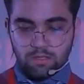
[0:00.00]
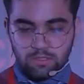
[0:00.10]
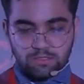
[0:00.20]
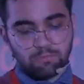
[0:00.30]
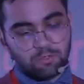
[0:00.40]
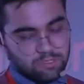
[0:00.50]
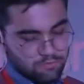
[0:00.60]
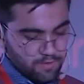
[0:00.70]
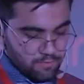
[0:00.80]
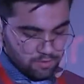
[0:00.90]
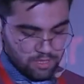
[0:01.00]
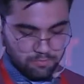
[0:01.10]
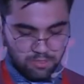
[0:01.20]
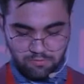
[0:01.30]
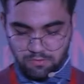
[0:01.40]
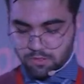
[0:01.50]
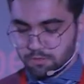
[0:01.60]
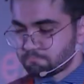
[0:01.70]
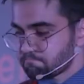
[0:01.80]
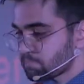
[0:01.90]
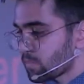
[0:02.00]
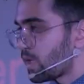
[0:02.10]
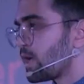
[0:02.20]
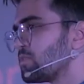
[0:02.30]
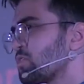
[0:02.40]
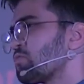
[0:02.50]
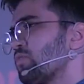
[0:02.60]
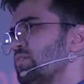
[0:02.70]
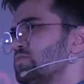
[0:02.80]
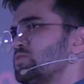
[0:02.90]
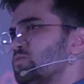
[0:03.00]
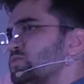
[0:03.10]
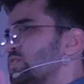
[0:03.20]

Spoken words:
is mostly found in captivity, and it thrives at our